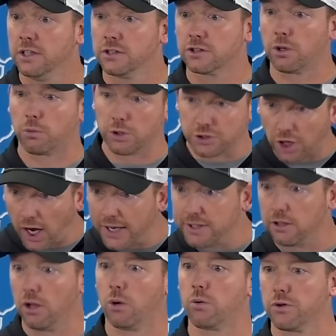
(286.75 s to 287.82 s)
So we're trying to
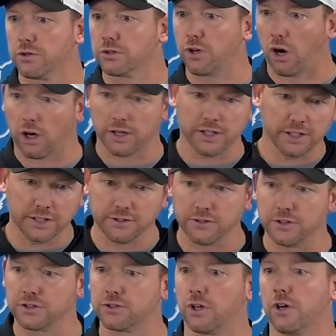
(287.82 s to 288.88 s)
lower their target into
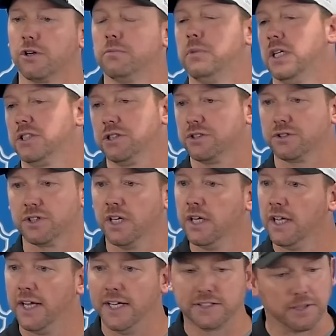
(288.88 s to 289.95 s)
the sternum, but
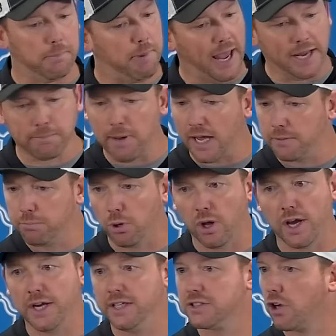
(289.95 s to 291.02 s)
it's a bang bang play.